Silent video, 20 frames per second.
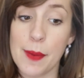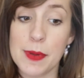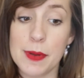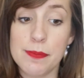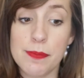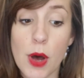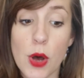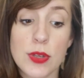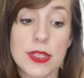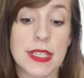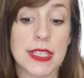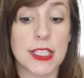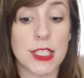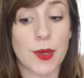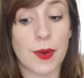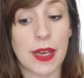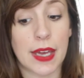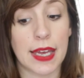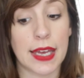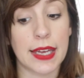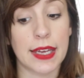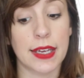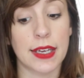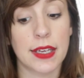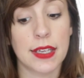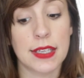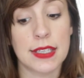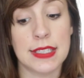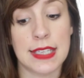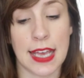I've been mostly
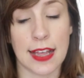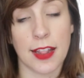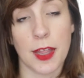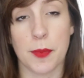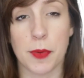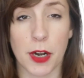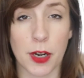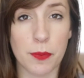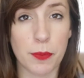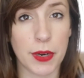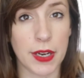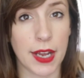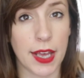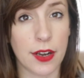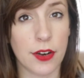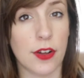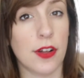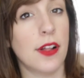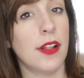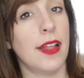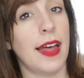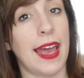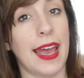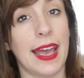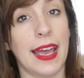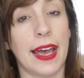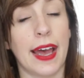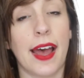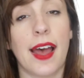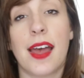doing daily burn prenatal
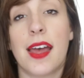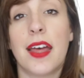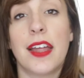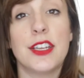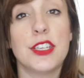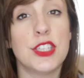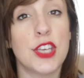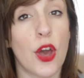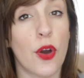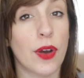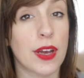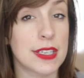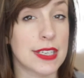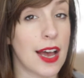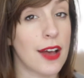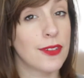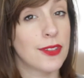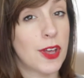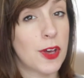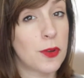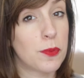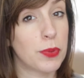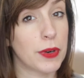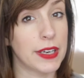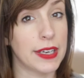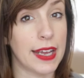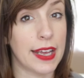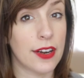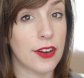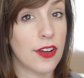and yoga download
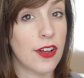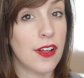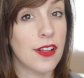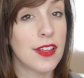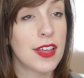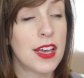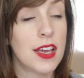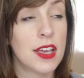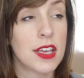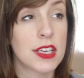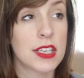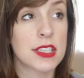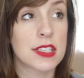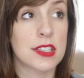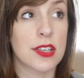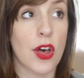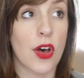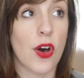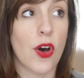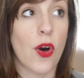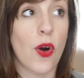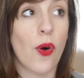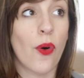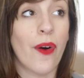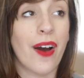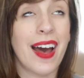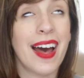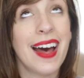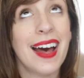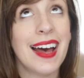prenatal.
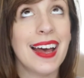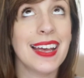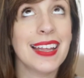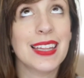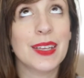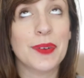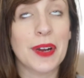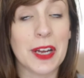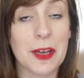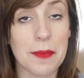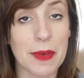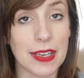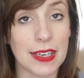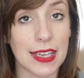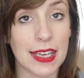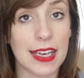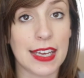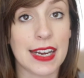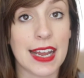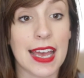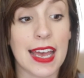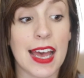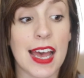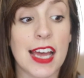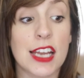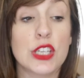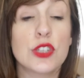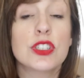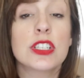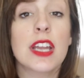So highly recommend it.
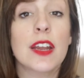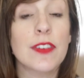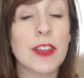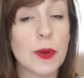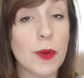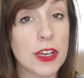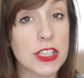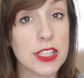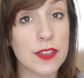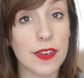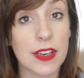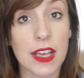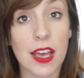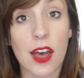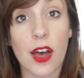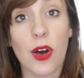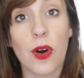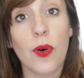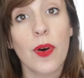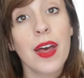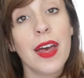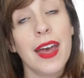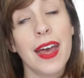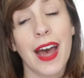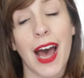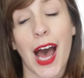And you should definitely watch the video.